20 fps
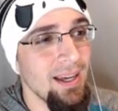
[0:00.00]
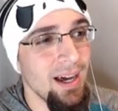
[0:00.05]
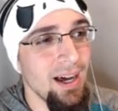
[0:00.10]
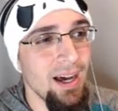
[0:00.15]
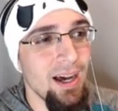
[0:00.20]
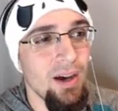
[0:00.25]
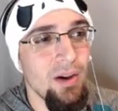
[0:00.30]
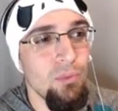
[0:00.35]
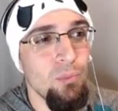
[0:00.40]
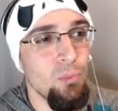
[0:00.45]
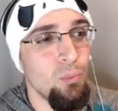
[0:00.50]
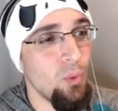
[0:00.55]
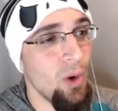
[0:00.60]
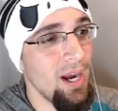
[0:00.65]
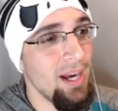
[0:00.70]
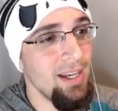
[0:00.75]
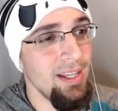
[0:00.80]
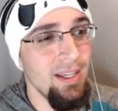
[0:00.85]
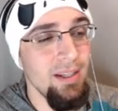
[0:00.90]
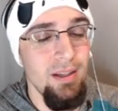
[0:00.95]
Uh,
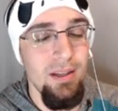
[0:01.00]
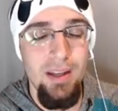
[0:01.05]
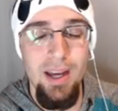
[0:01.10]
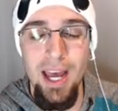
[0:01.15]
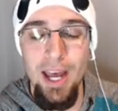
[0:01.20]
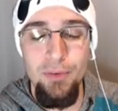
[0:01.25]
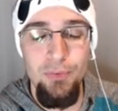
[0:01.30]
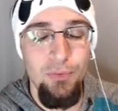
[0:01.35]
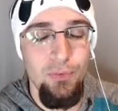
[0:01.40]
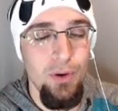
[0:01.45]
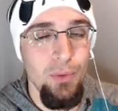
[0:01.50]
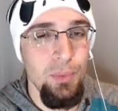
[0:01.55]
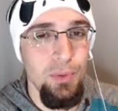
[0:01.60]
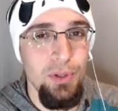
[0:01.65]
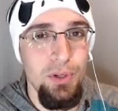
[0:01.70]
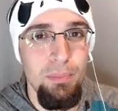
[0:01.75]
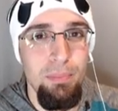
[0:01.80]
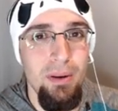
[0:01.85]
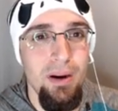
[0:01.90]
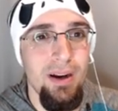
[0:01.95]
rating, have fun
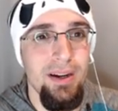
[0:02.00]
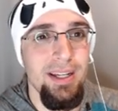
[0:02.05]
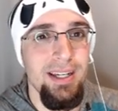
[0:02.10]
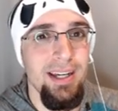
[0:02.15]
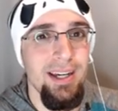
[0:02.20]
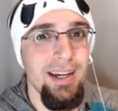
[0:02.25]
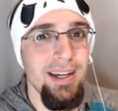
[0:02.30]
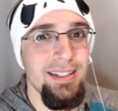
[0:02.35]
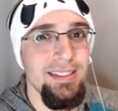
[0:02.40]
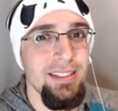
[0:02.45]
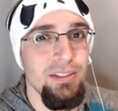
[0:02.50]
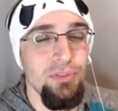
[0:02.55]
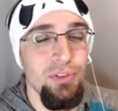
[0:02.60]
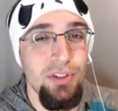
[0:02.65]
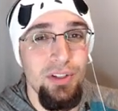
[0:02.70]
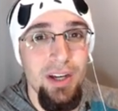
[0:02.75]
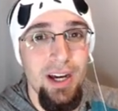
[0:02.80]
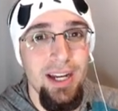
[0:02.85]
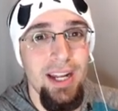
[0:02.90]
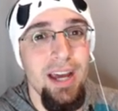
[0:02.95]
with your party, guys. If
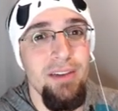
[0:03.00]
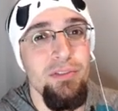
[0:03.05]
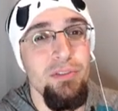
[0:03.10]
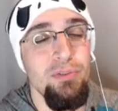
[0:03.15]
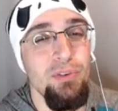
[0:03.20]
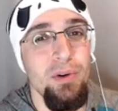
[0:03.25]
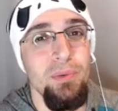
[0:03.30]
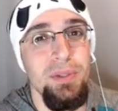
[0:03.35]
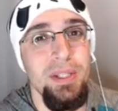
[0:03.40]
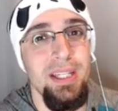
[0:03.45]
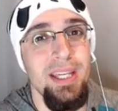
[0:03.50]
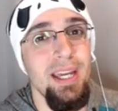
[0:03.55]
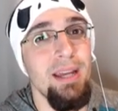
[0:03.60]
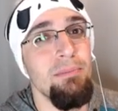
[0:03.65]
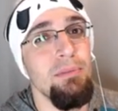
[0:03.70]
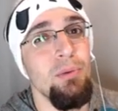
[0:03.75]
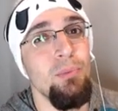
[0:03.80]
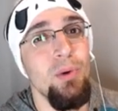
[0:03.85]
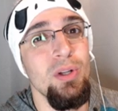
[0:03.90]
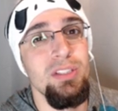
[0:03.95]
you're not having fun with the
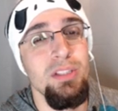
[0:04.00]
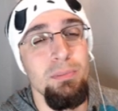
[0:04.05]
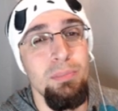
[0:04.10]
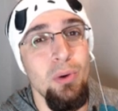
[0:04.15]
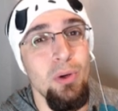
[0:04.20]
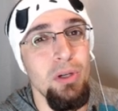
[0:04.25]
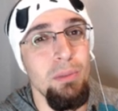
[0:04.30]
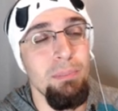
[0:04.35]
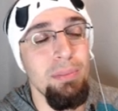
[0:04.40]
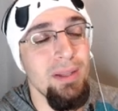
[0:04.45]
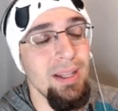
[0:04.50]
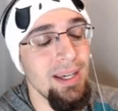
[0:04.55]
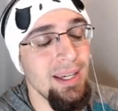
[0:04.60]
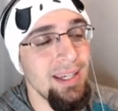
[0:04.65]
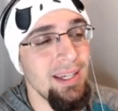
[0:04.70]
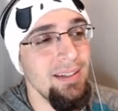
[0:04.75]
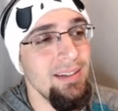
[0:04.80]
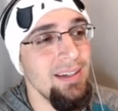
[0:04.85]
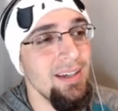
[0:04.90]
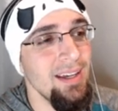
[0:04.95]
game, then what's the point of
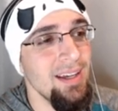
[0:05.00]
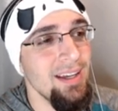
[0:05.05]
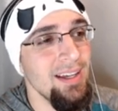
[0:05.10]
playing?